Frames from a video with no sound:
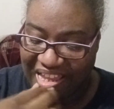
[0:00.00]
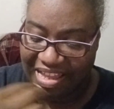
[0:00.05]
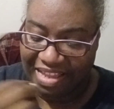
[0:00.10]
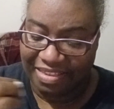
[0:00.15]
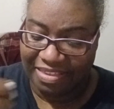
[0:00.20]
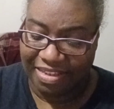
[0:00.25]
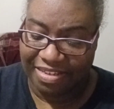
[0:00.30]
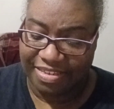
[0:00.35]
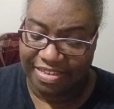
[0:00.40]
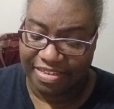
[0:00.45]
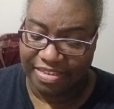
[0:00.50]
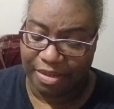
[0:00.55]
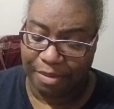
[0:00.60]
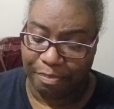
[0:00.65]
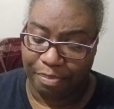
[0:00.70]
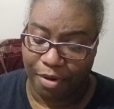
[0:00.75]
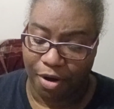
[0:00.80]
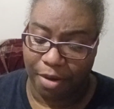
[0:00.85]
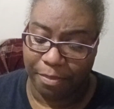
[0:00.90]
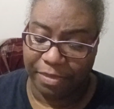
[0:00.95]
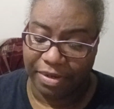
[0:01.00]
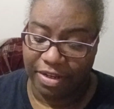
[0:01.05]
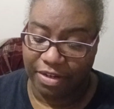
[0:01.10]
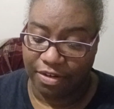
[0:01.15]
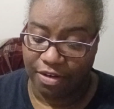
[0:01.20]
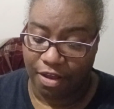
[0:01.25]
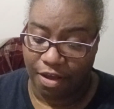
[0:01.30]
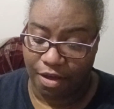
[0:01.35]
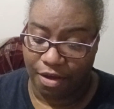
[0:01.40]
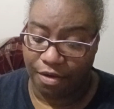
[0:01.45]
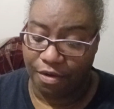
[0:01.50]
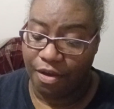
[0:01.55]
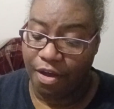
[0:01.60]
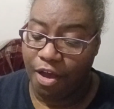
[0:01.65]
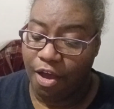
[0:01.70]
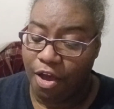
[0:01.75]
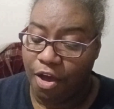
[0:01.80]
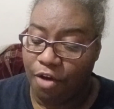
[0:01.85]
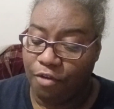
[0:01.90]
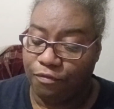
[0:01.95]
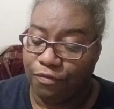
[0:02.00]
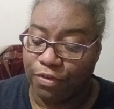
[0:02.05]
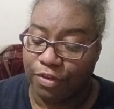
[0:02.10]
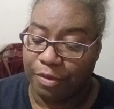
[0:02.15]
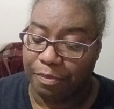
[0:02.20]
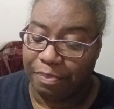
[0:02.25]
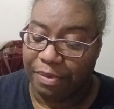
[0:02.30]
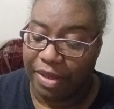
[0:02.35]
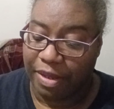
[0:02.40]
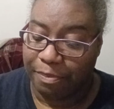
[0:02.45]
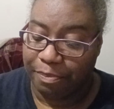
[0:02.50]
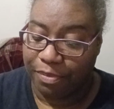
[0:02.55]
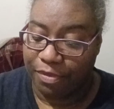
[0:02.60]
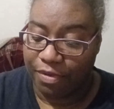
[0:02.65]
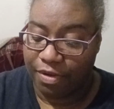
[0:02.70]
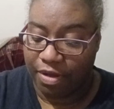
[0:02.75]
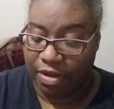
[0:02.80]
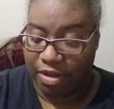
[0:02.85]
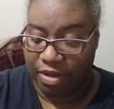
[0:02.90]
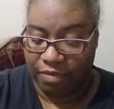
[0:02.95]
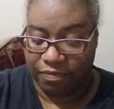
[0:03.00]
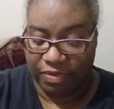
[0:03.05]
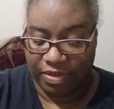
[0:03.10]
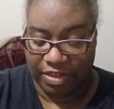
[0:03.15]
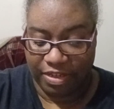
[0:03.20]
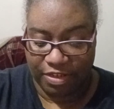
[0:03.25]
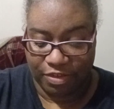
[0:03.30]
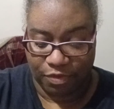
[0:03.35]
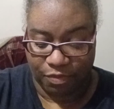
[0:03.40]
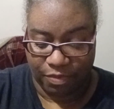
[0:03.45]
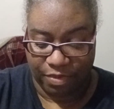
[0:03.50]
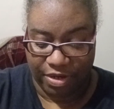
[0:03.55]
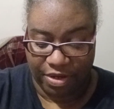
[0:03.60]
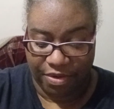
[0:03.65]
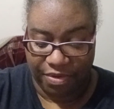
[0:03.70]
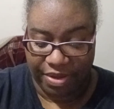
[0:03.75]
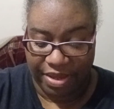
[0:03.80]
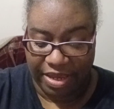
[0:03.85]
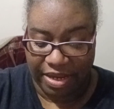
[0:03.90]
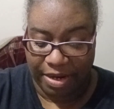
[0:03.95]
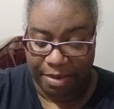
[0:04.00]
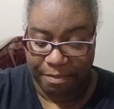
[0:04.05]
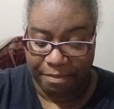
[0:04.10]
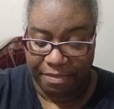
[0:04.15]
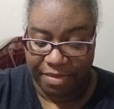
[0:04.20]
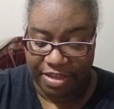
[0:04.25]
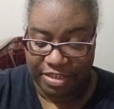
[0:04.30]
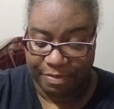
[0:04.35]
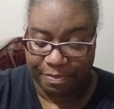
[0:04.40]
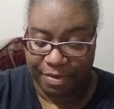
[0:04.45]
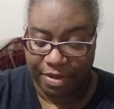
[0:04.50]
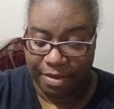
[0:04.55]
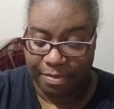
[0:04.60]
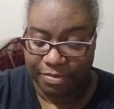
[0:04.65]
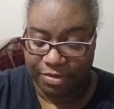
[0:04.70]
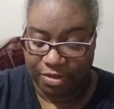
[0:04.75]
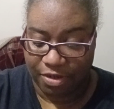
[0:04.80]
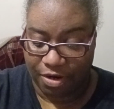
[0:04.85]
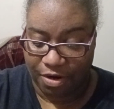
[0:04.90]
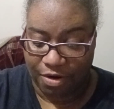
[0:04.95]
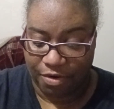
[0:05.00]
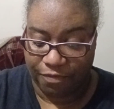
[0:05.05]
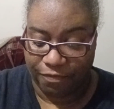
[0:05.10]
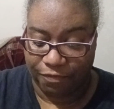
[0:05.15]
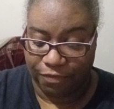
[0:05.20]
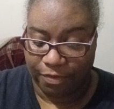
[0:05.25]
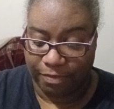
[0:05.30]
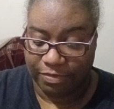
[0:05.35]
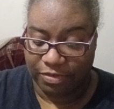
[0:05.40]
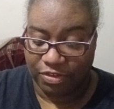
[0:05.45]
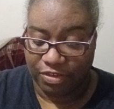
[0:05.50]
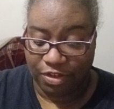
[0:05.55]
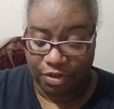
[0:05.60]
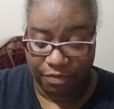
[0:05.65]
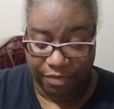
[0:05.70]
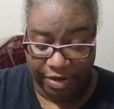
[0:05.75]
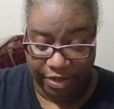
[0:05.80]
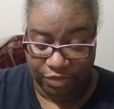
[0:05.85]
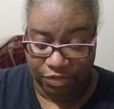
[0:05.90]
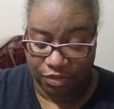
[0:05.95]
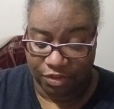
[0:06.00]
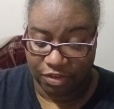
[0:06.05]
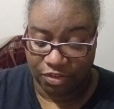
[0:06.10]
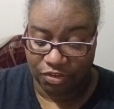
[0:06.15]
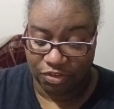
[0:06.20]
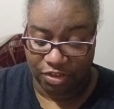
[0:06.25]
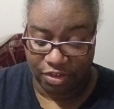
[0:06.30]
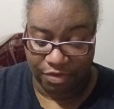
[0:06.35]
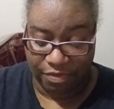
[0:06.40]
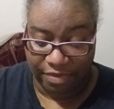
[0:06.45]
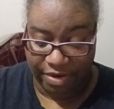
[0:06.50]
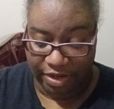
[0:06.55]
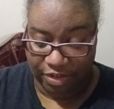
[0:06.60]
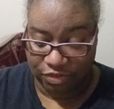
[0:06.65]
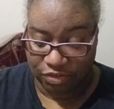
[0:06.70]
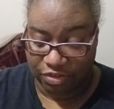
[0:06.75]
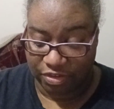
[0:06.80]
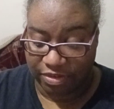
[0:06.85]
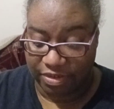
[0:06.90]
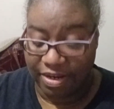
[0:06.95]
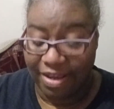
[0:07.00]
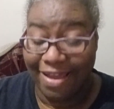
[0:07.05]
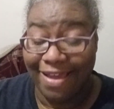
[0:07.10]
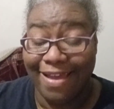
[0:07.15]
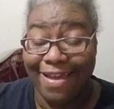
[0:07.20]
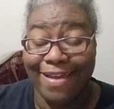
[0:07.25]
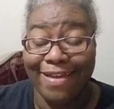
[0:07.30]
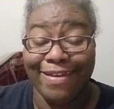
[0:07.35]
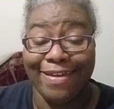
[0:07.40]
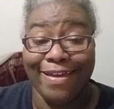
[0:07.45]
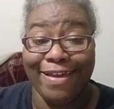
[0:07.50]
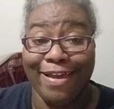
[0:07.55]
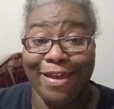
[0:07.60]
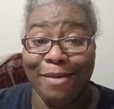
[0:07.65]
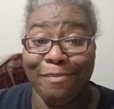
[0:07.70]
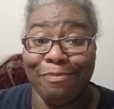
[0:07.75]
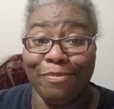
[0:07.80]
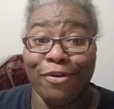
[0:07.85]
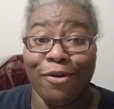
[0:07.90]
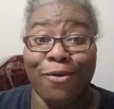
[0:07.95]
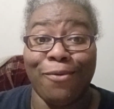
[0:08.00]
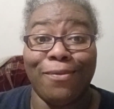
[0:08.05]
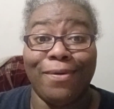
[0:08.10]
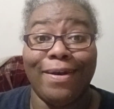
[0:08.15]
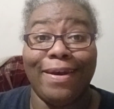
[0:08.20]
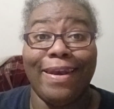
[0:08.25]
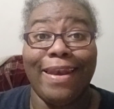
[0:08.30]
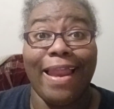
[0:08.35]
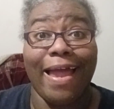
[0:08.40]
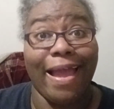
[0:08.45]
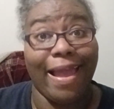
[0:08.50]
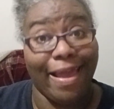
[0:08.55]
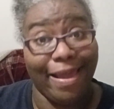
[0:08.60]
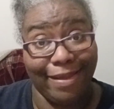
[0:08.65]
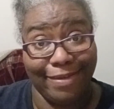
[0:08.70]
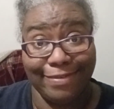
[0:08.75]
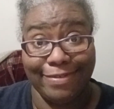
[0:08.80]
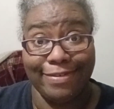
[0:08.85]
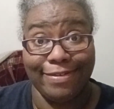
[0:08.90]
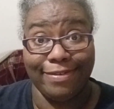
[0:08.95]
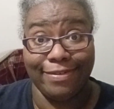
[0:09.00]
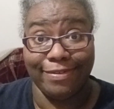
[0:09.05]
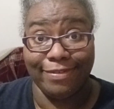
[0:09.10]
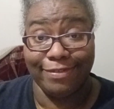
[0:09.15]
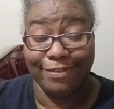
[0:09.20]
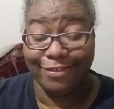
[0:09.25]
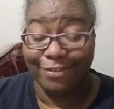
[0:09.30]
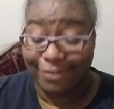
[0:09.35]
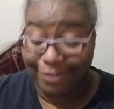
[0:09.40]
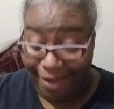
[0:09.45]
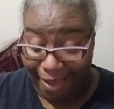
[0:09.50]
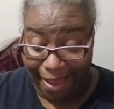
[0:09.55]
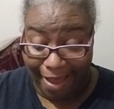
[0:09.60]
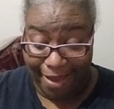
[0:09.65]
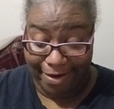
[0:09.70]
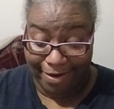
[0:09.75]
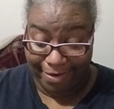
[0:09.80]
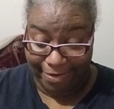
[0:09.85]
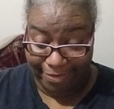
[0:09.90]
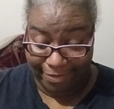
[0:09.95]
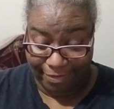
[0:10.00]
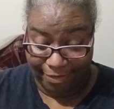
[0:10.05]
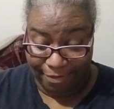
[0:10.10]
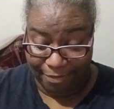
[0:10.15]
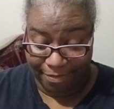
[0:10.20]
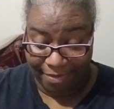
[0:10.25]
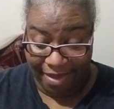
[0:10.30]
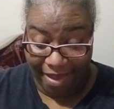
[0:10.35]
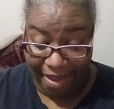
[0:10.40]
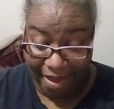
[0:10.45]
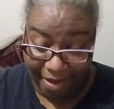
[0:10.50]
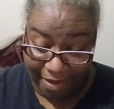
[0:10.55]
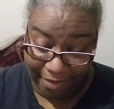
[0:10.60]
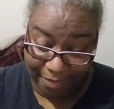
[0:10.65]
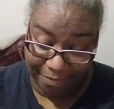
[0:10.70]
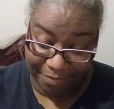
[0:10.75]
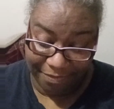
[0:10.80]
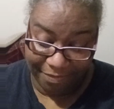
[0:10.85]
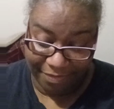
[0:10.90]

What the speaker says: This is a permanent law for the people of Israel, and it must be observed from generation to generation. Keep your light shining, okay?